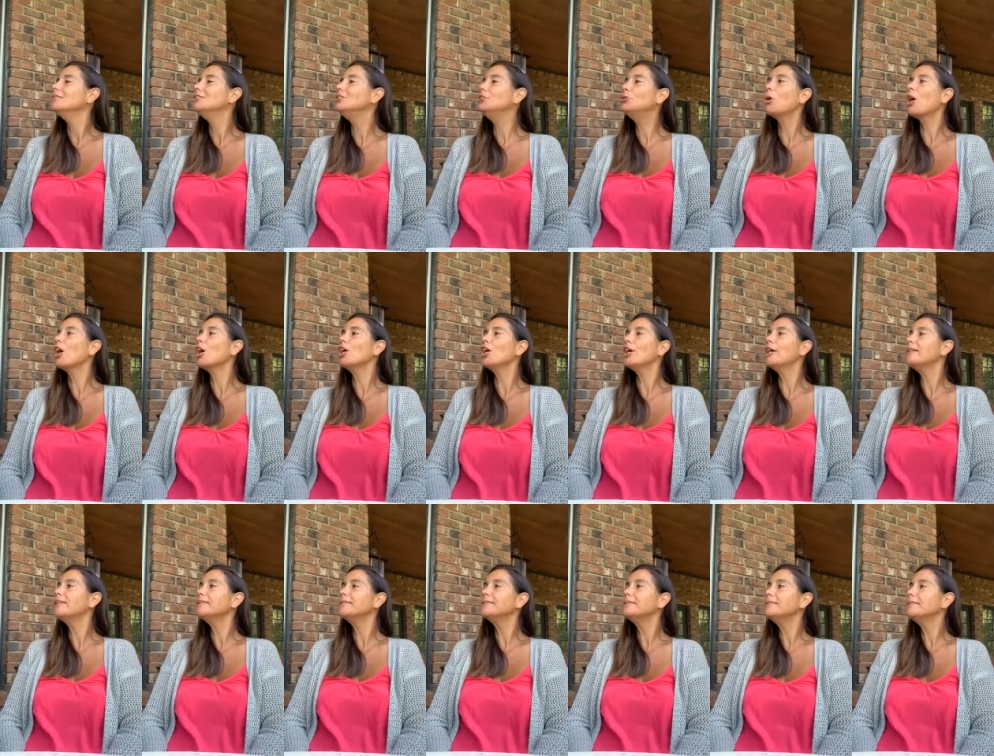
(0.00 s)
You are good.
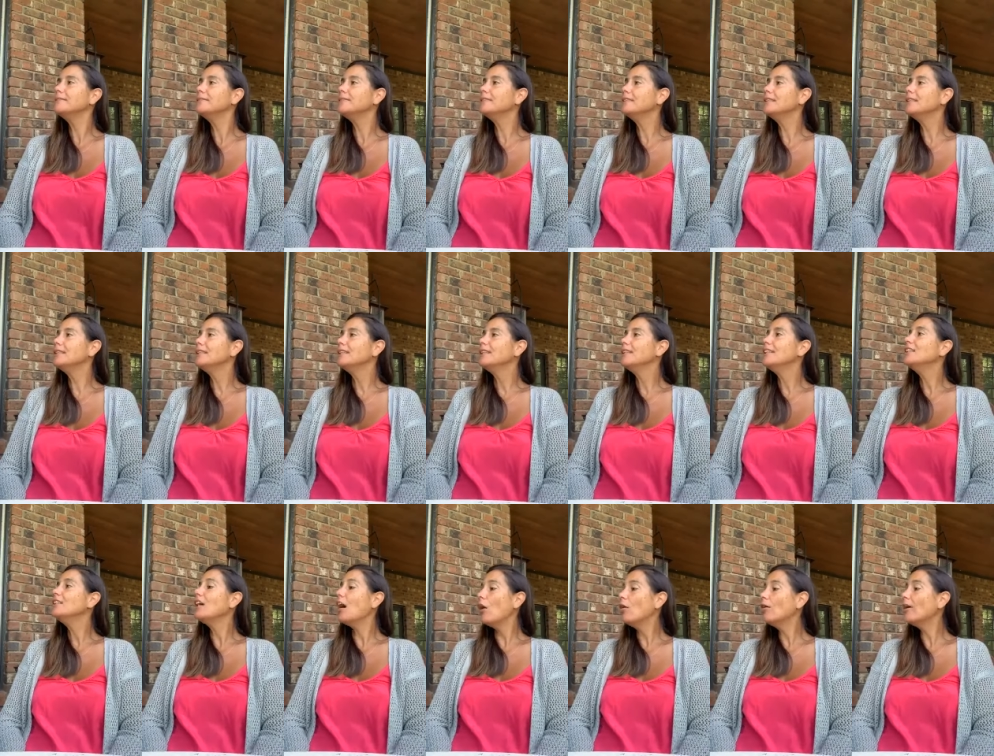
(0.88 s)

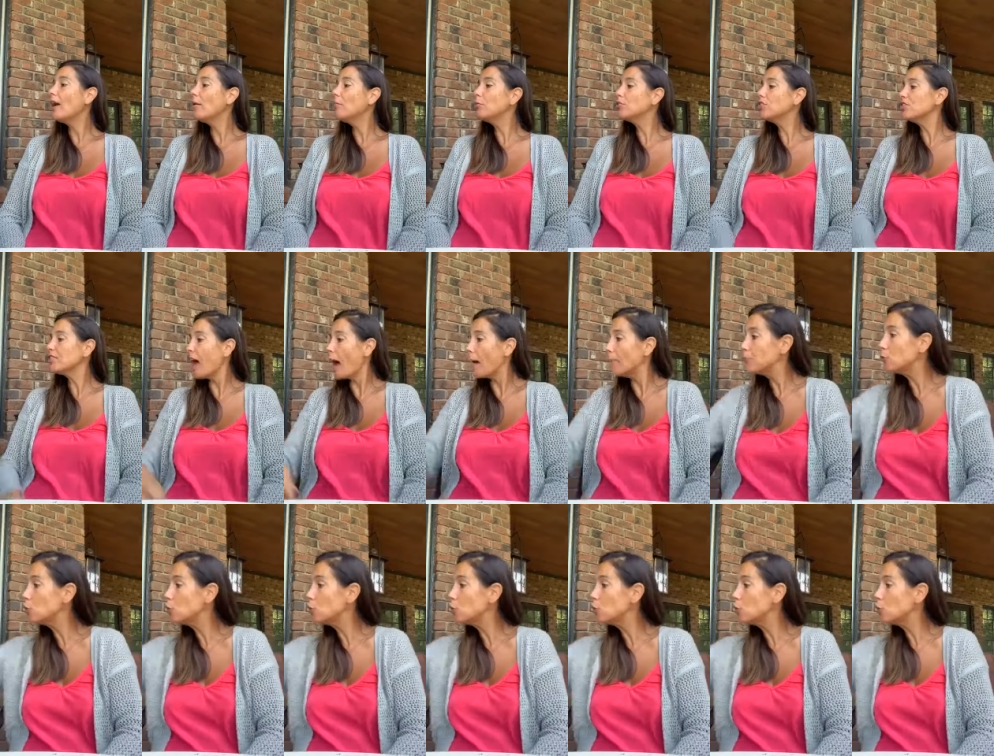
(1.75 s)
Okay, well, stop